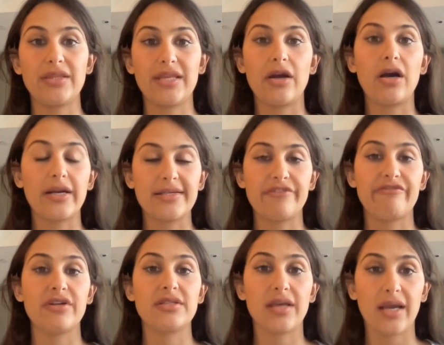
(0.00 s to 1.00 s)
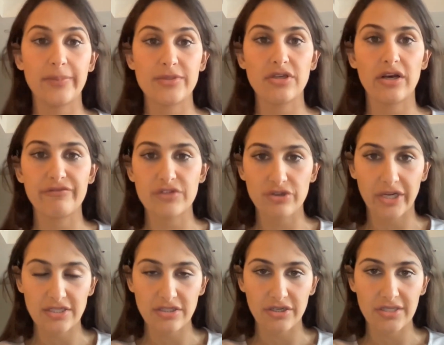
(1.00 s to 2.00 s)
There are different types of
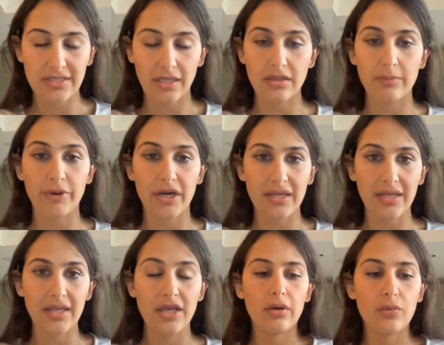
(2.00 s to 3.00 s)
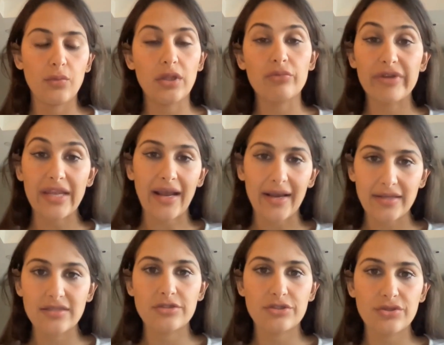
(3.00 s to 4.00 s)
stressors that the body will
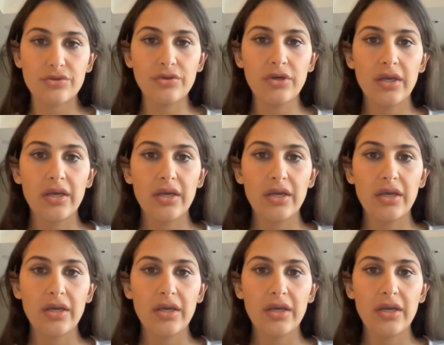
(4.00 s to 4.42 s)
react to.